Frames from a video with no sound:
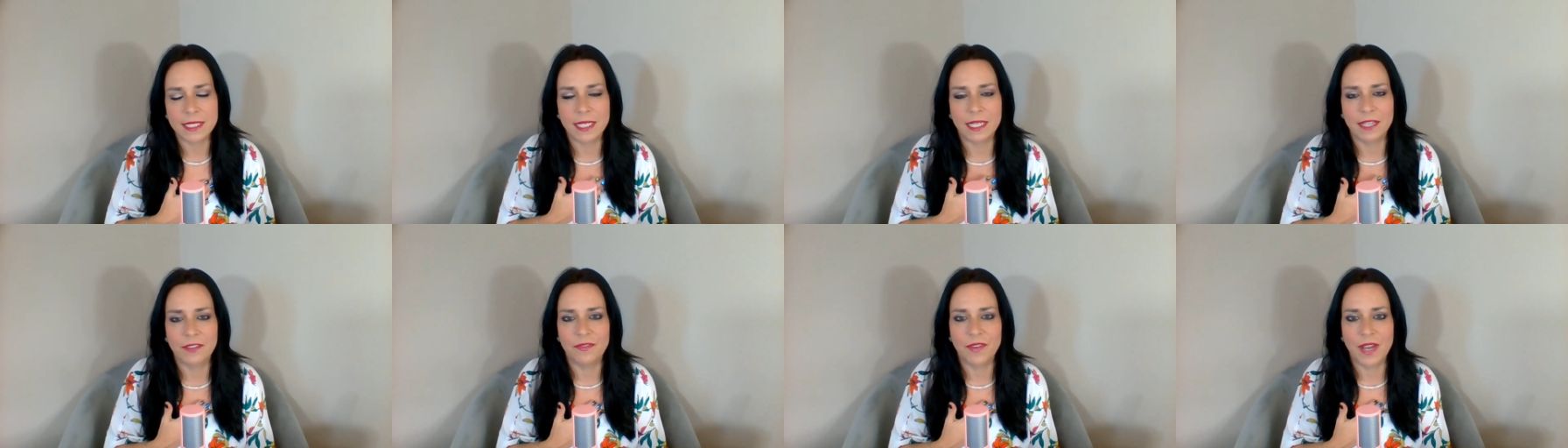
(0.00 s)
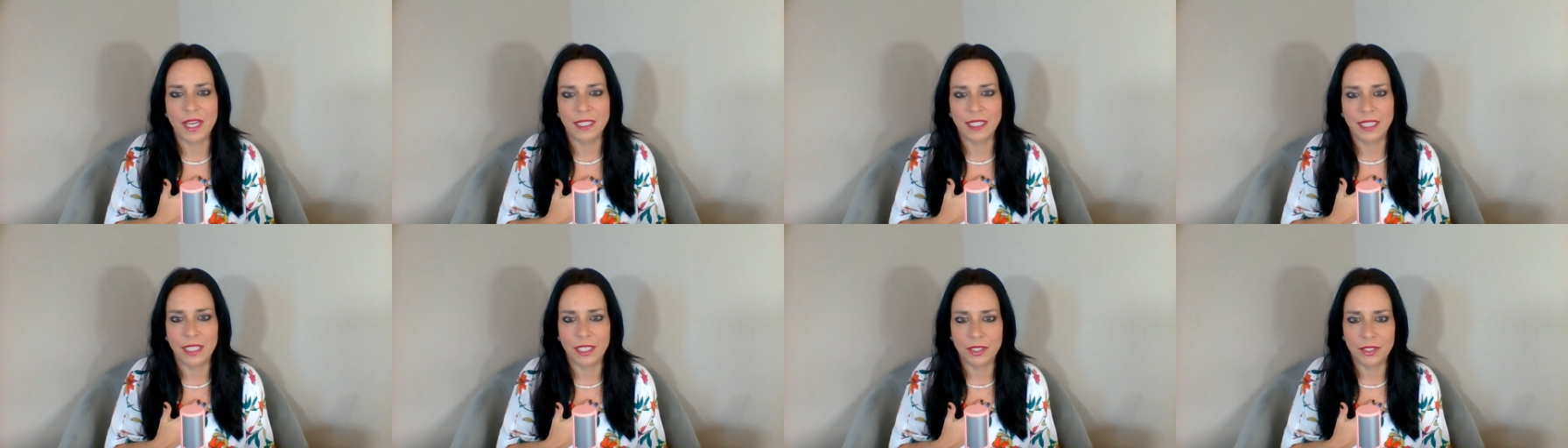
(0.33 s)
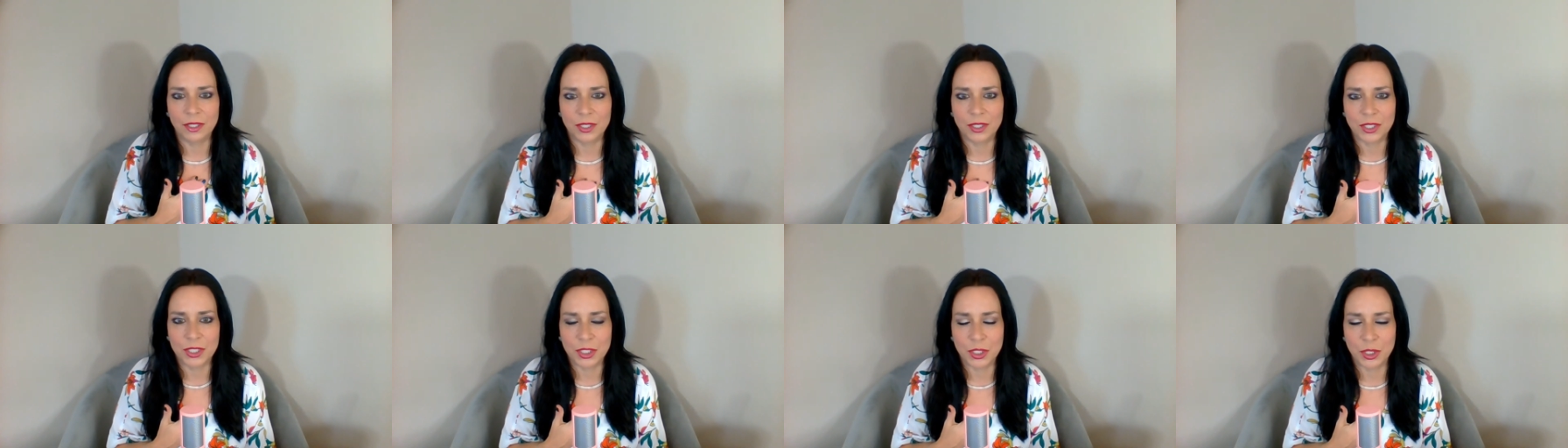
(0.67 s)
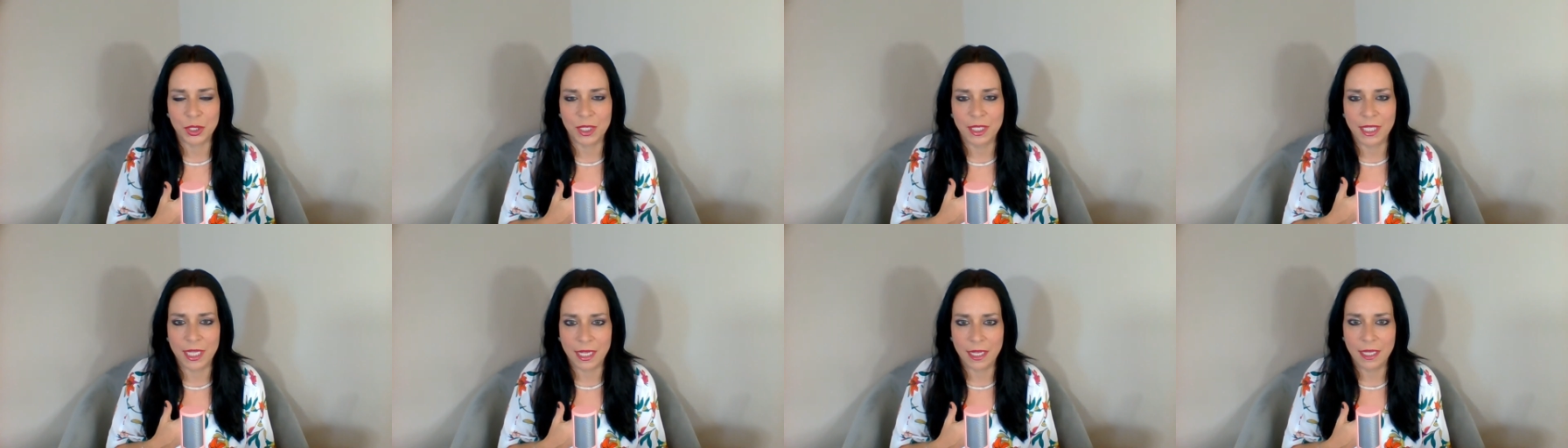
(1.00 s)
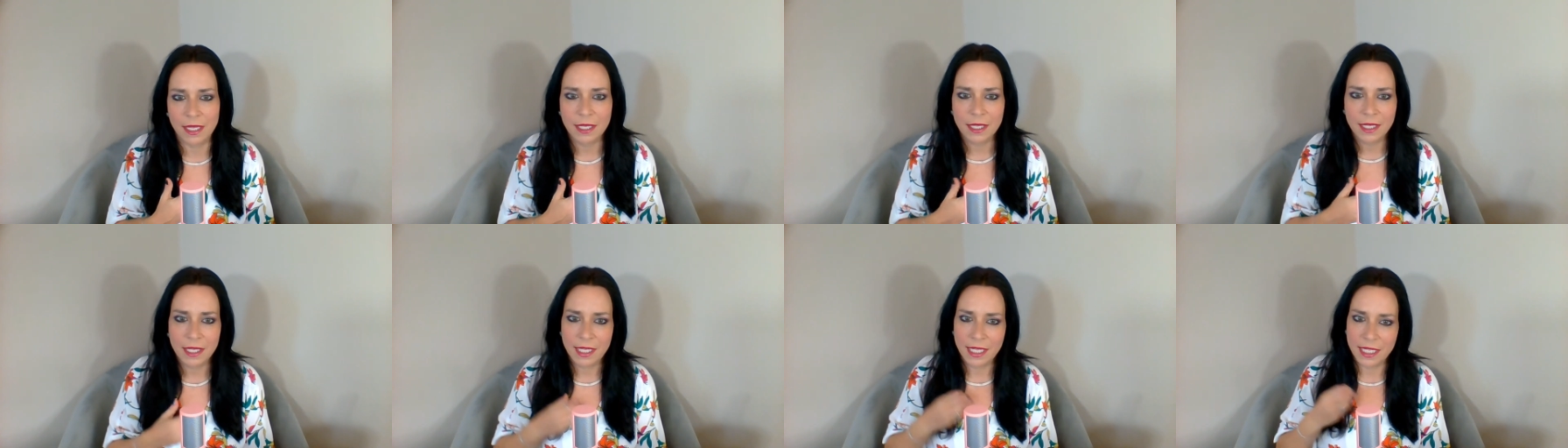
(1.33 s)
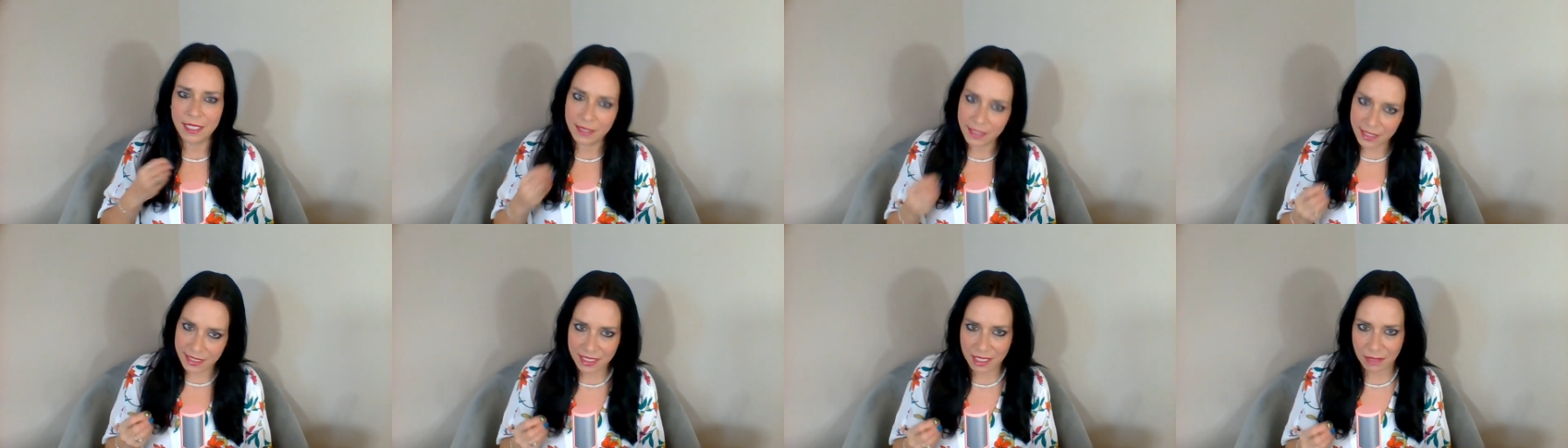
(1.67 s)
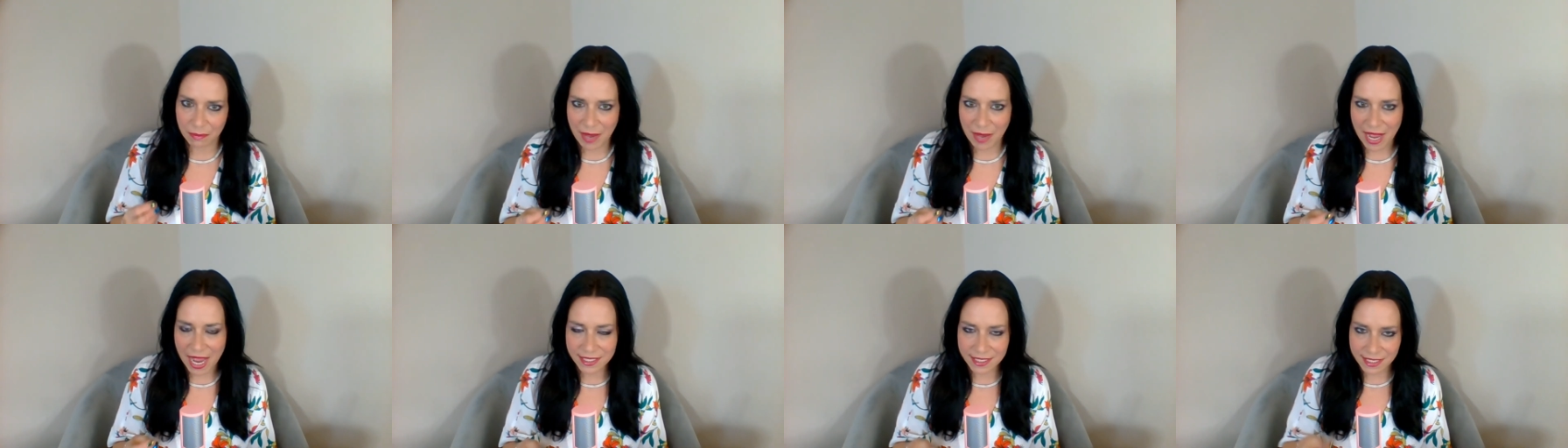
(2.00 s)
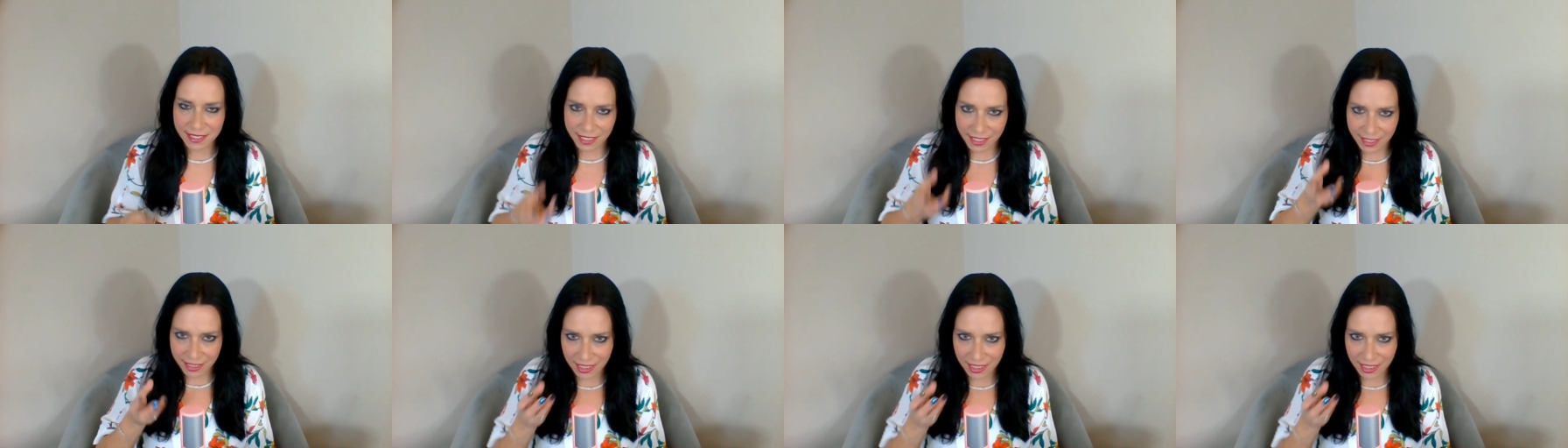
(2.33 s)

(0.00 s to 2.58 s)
And he finally understood that in this capacity,